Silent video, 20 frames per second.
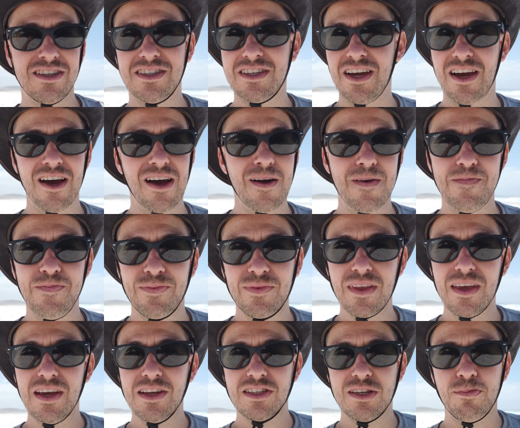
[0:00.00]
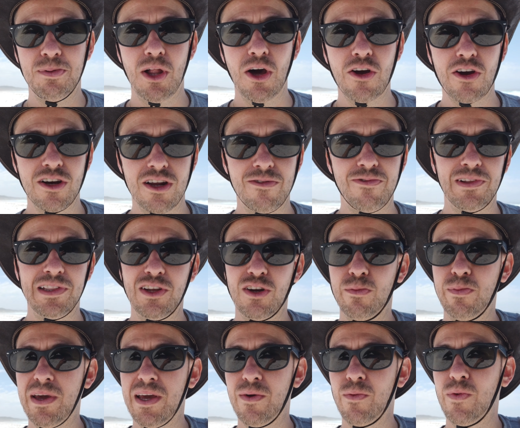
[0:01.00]
just um, to block it off a
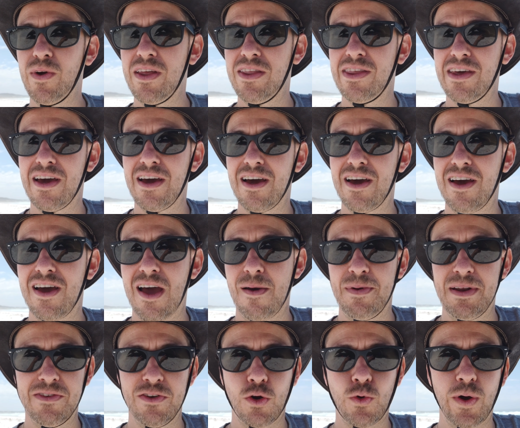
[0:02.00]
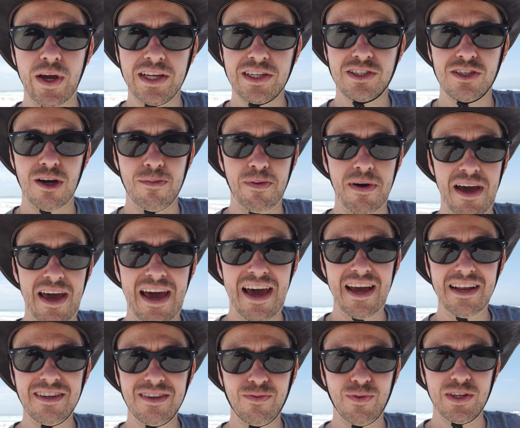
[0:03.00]
little bit with uh, a bit of a quick stop I
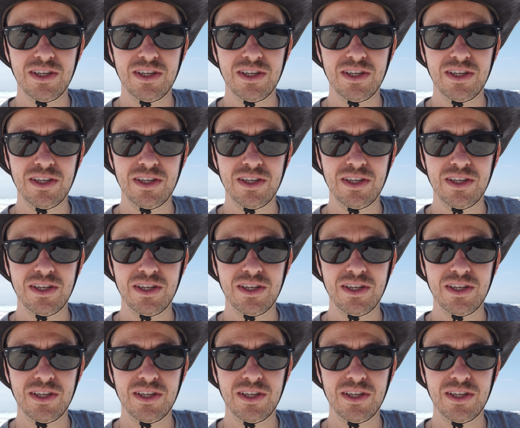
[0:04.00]
had,